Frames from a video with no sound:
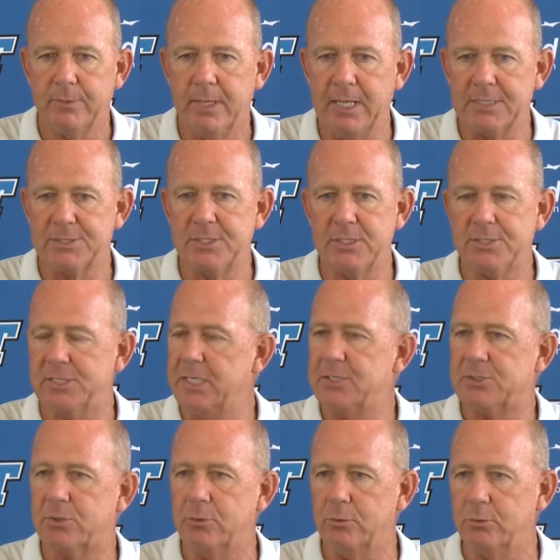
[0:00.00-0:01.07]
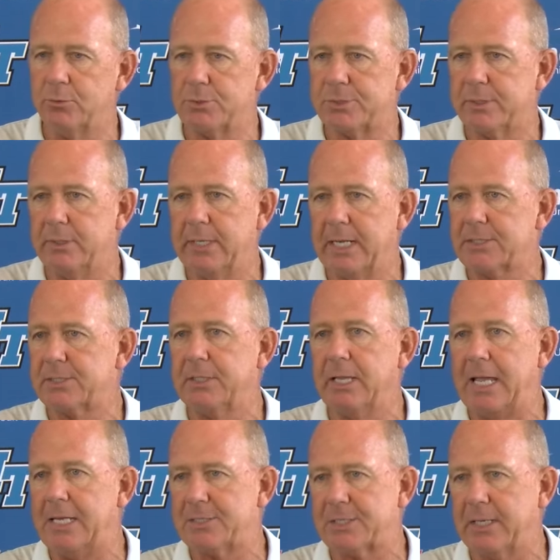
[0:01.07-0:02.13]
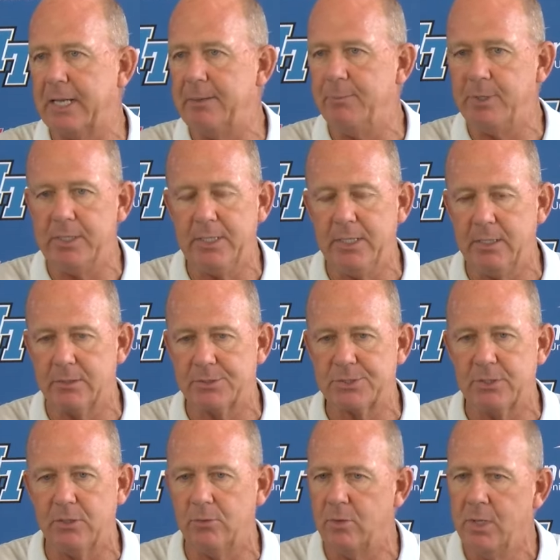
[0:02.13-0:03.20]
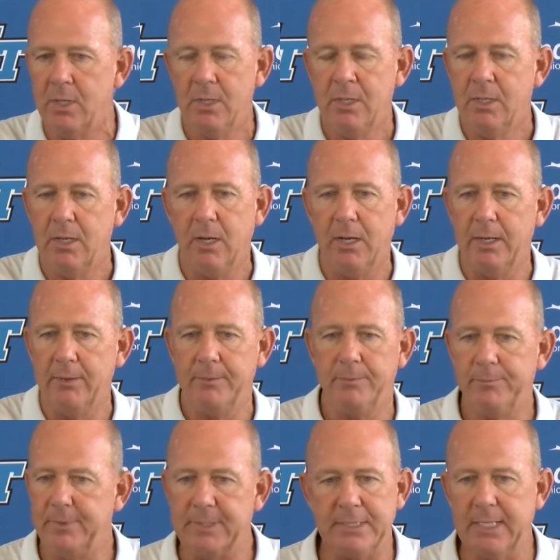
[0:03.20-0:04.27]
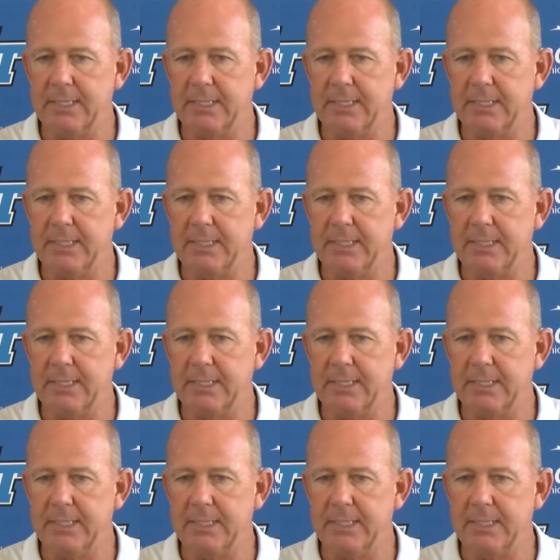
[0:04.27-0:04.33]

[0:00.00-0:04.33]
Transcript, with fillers: SEC schools the next to last game of the year, so uh, it